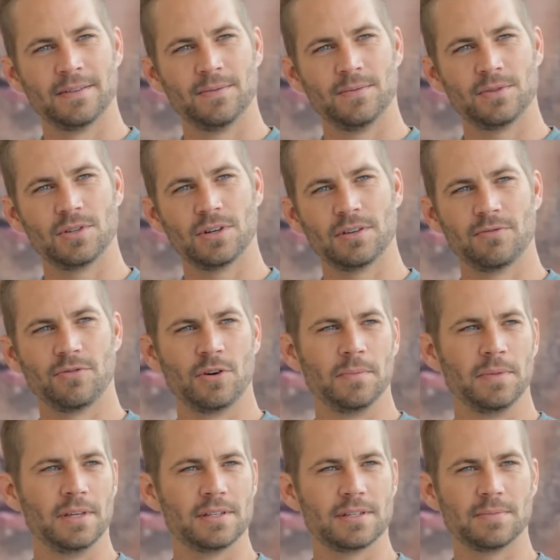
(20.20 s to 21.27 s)
was looking for a
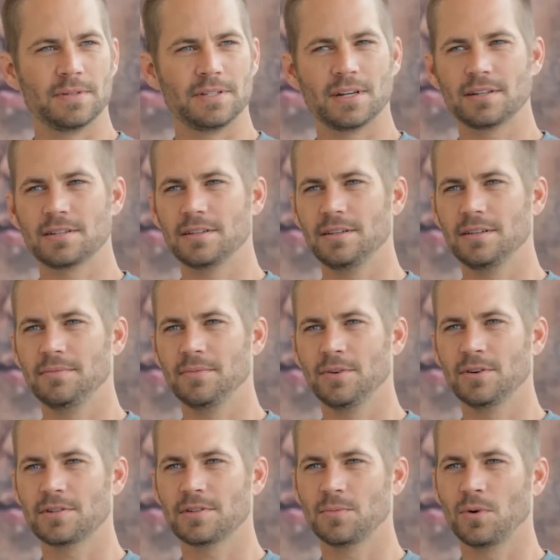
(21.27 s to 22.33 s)
means to potentially
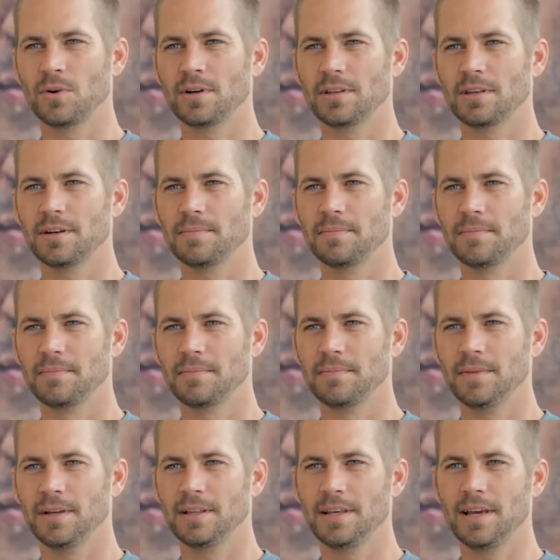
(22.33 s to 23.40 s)
earn some more income.
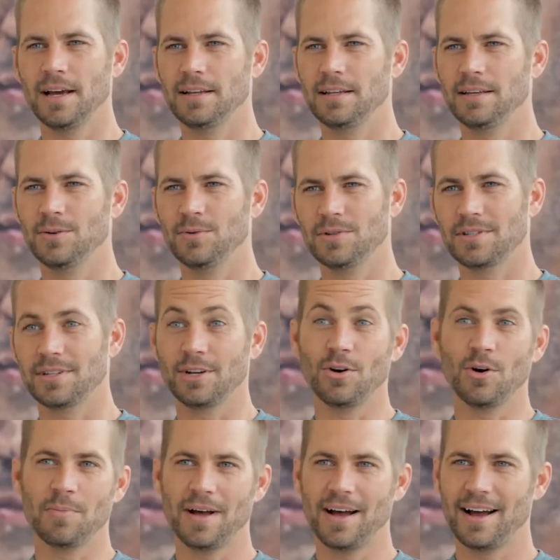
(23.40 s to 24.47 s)
And the idea was to
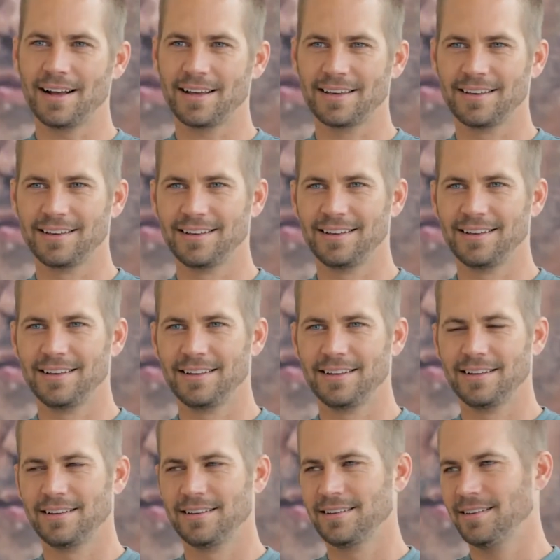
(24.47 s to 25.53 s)
go back.
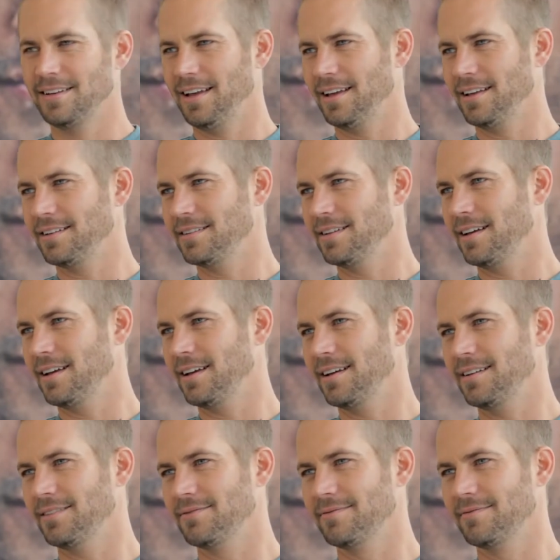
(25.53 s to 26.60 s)
And
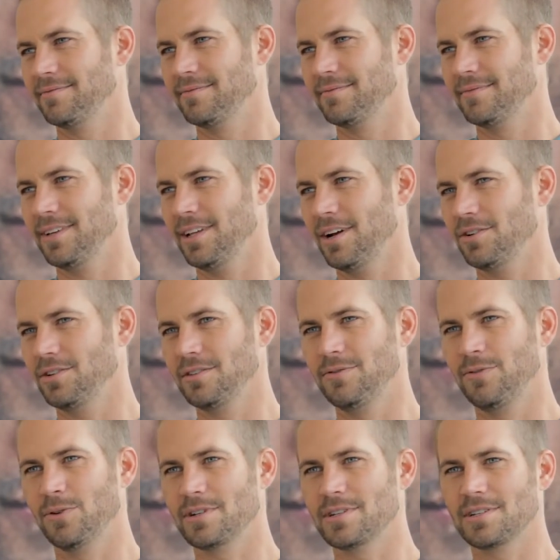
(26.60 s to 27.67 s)
good
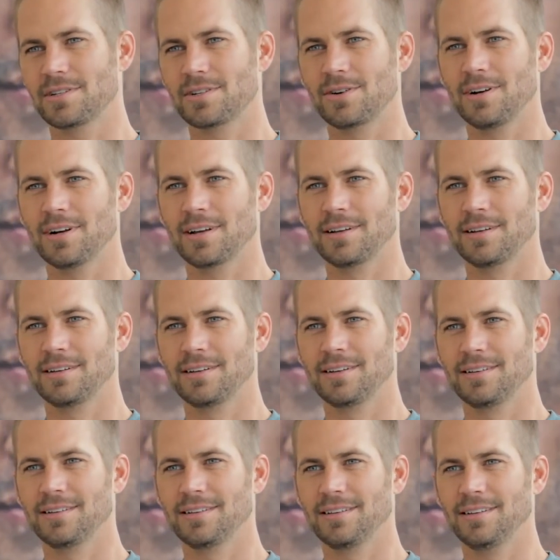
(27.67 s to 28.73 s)
fortune struck.
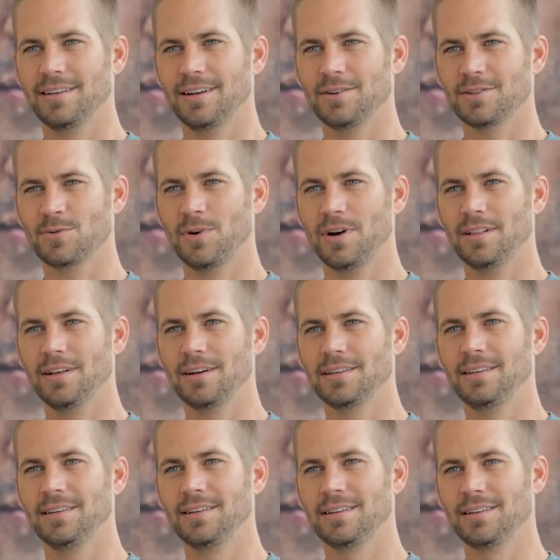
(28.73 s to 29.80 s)
I was quite
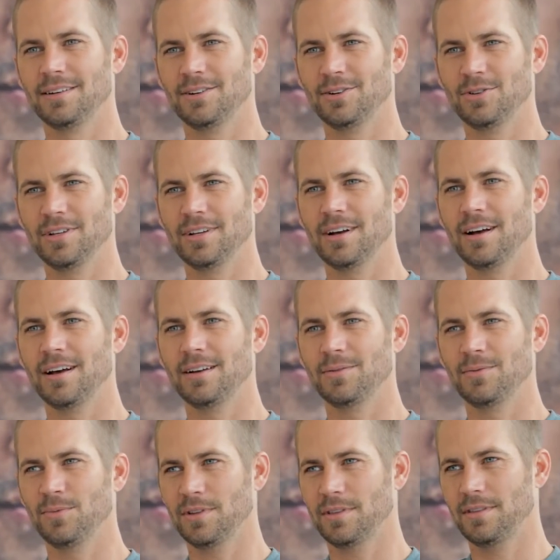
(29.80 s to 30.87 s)
lucky early on
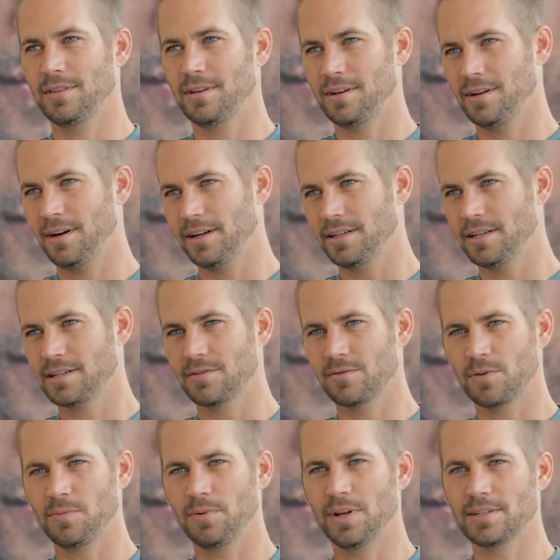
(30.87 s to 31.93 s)
with the audition
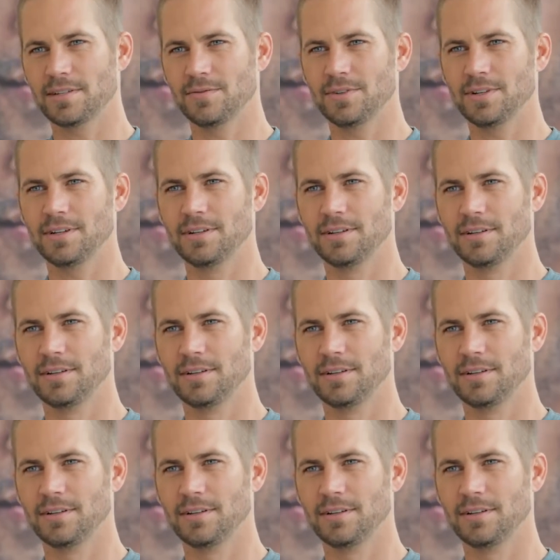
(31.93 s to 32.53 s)
for Pleasantville.